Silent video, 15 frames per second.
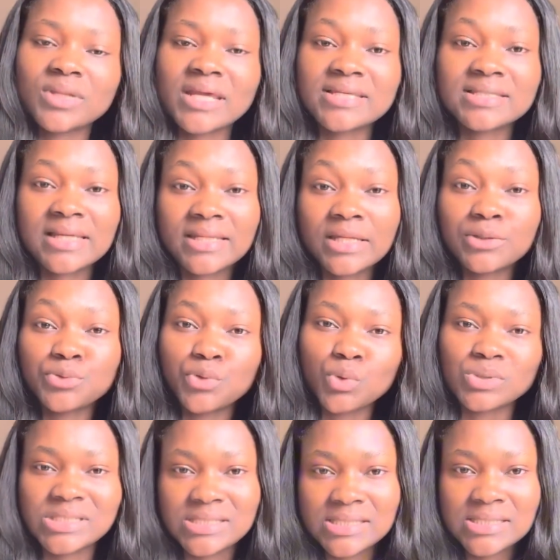I started
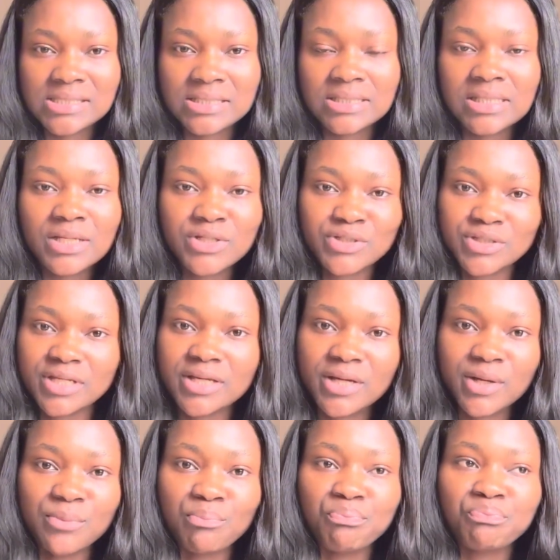noticing
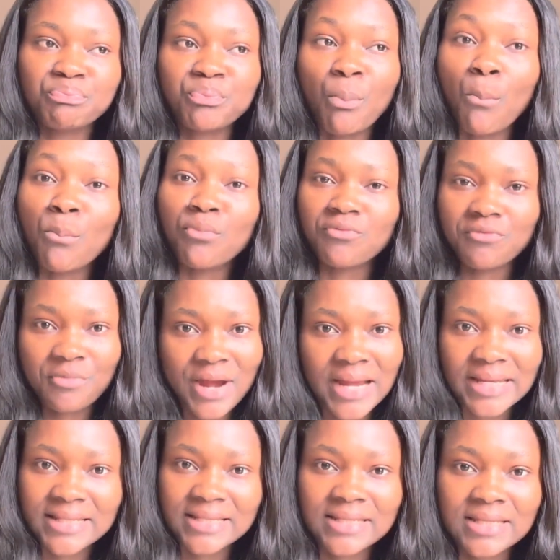the
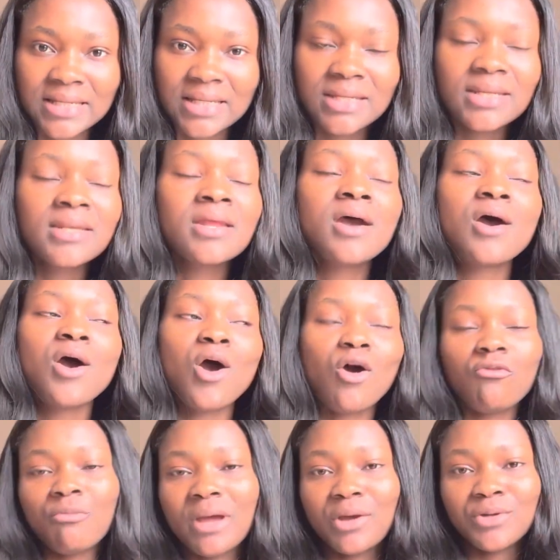brightening
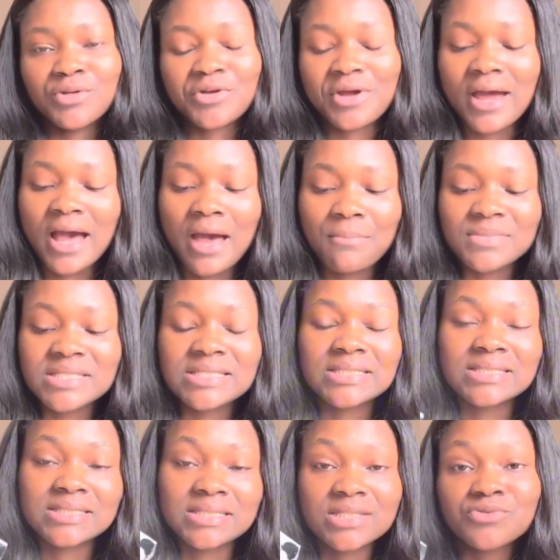of my underarms.
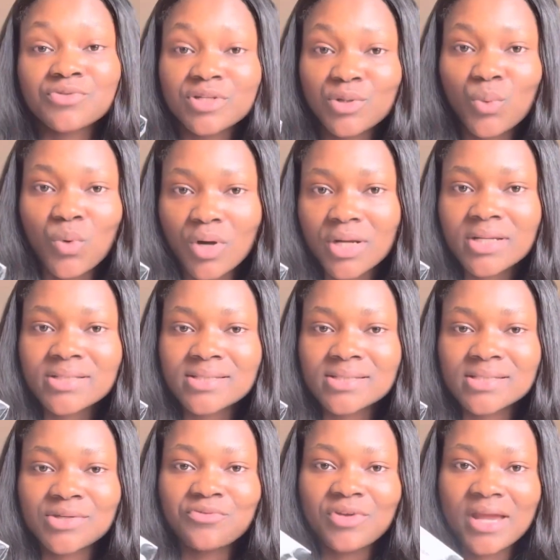This really
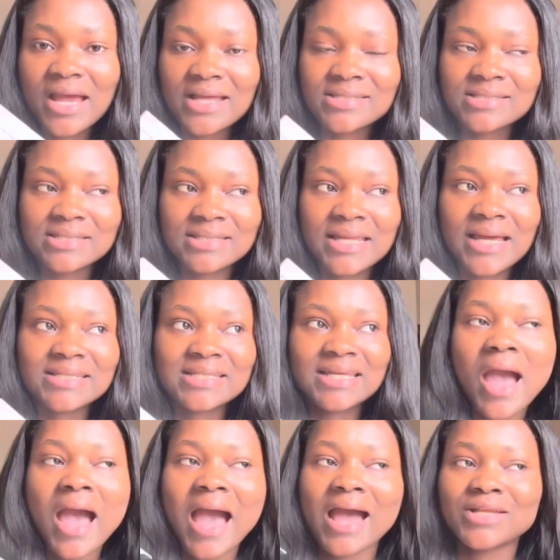works in regards to that.
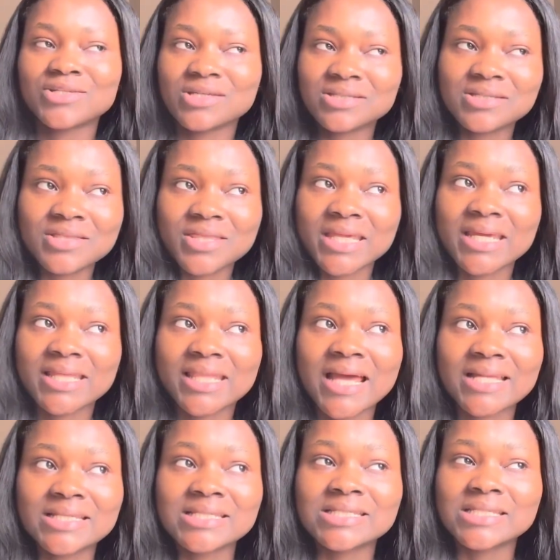And just to think
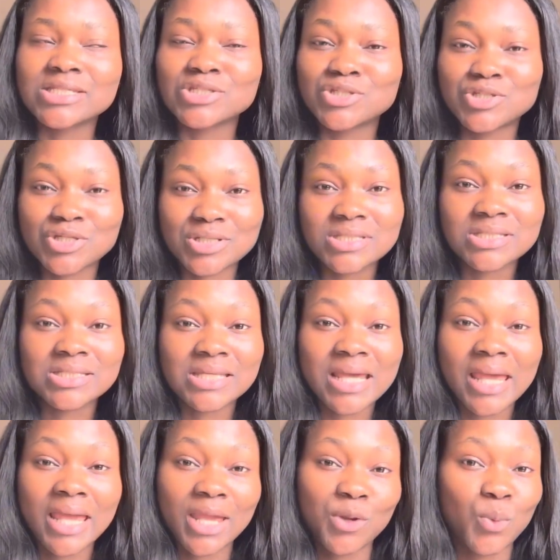that this is just
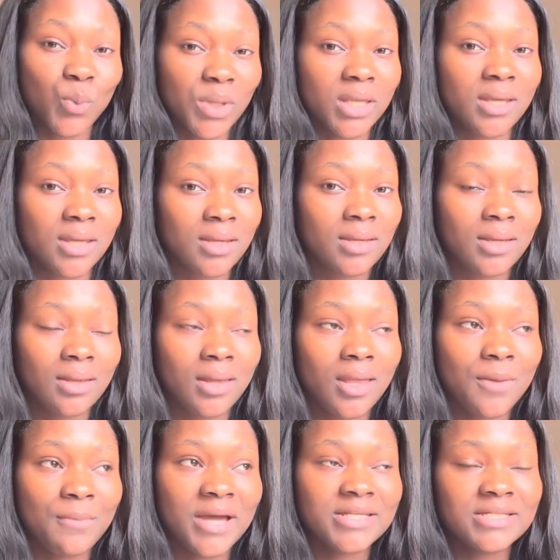a week,
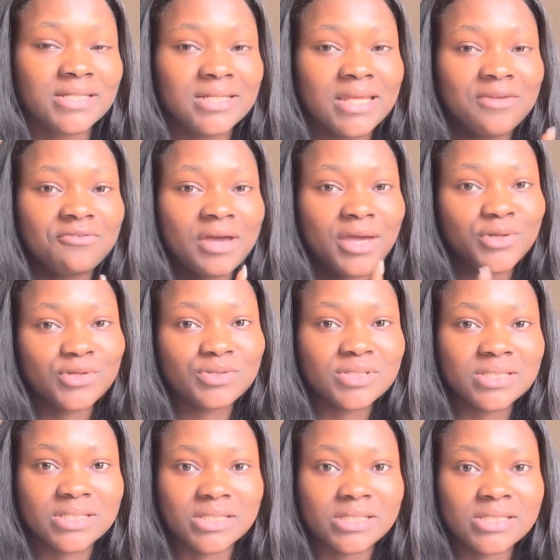imagine if I use
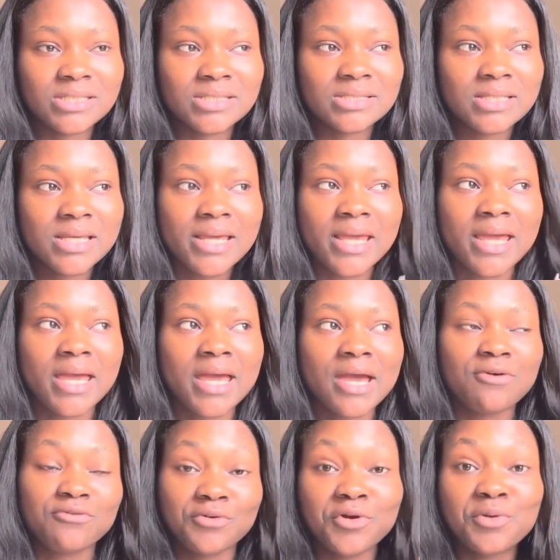this
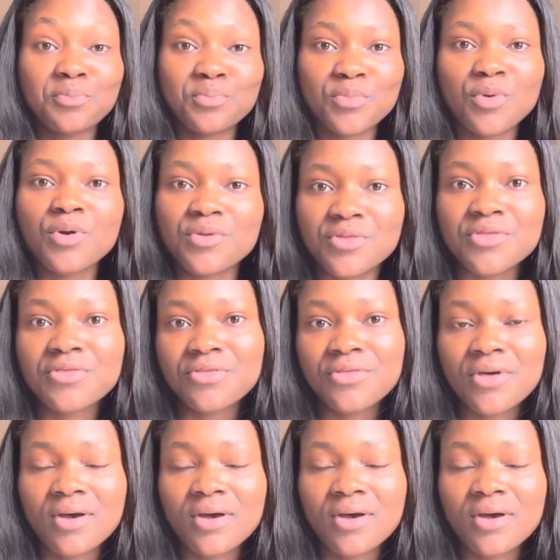for a month,